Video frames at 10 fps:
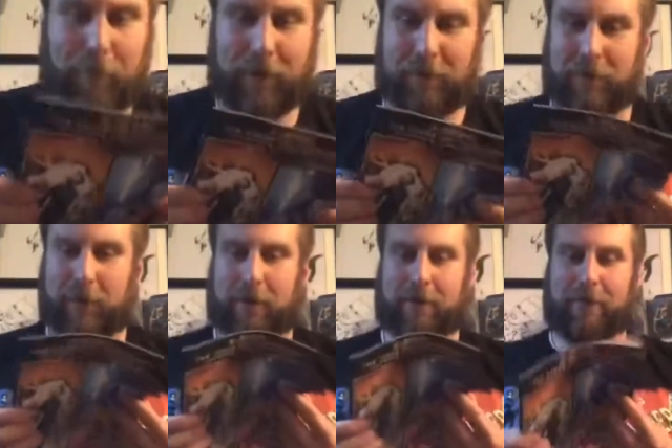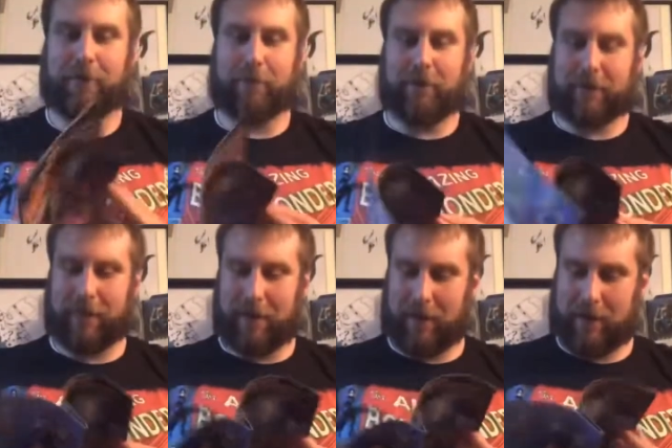preview of the book.
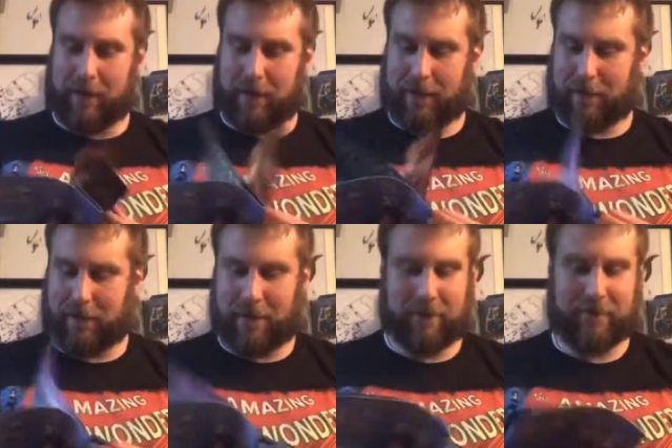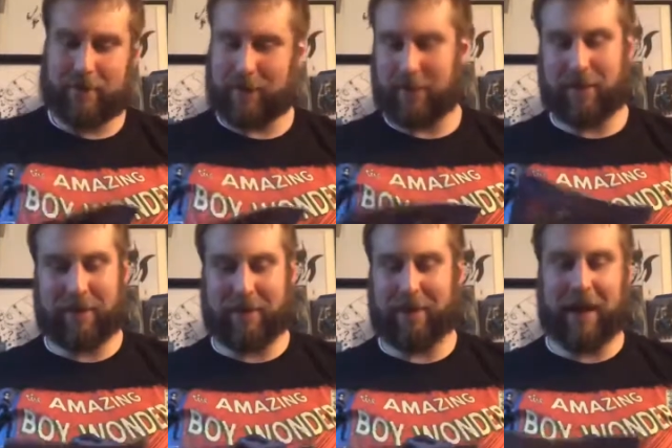And yeah,
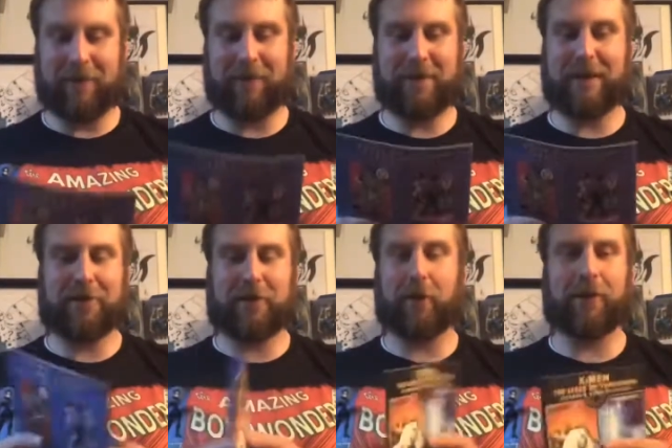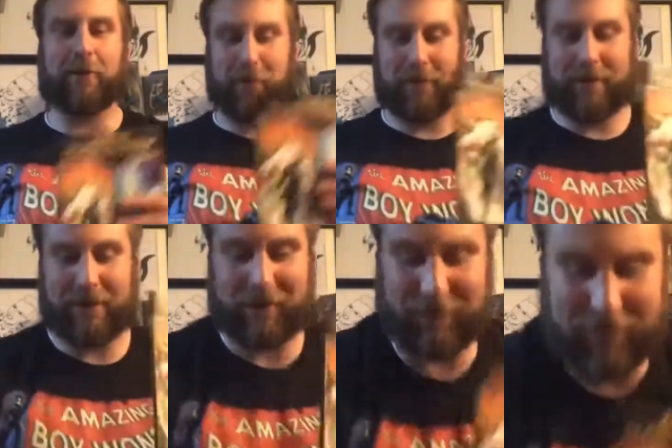everything is going towards this.